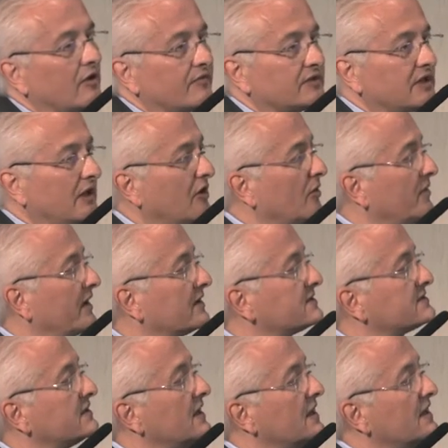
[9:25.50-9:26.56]
of
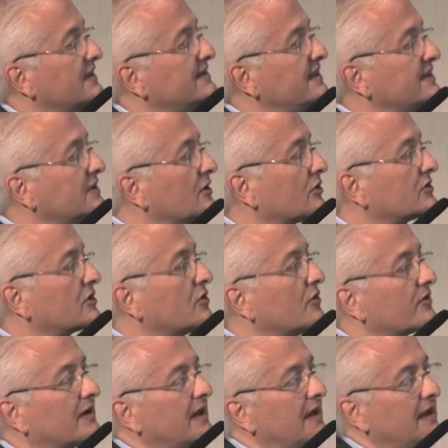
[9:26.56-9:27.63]
telomeres did not
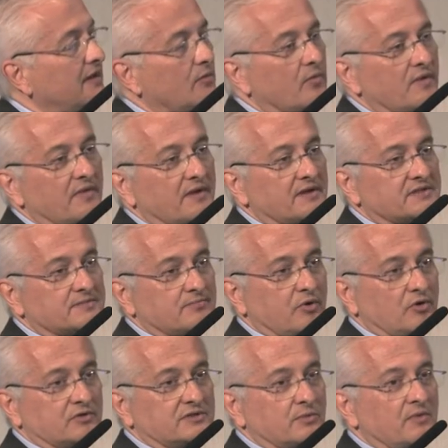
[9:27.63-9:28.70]
correlate with the
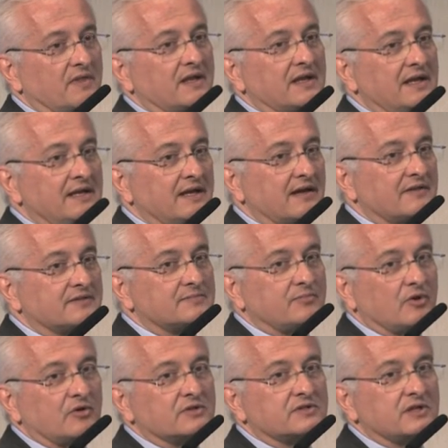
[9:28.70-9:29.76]
response, with the clinical
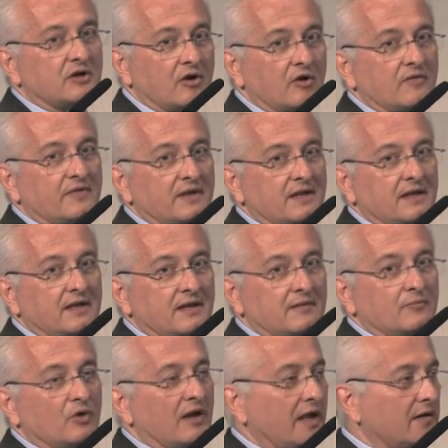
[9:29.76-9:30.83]
response, nor the
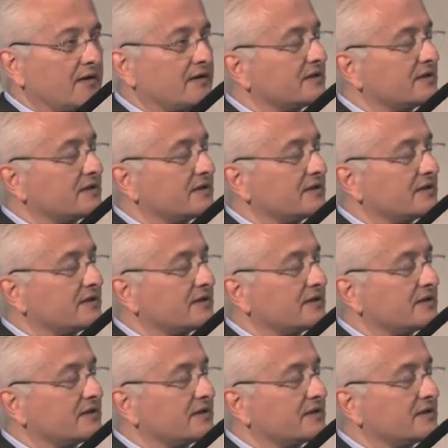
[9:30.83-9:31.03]
molecular